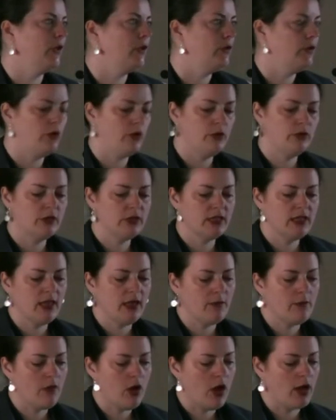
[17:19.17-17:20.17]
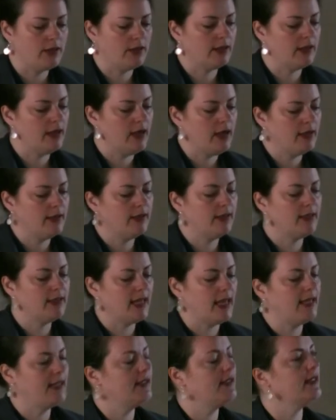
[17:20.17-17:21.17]
who used them on gun
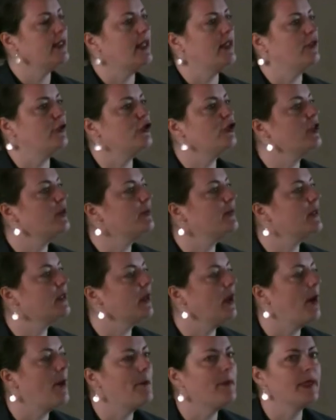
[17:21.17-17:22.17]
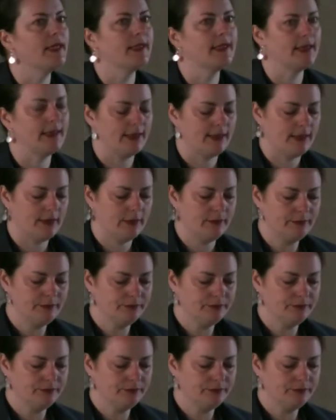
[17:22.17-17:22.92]
sights and ships' compasses.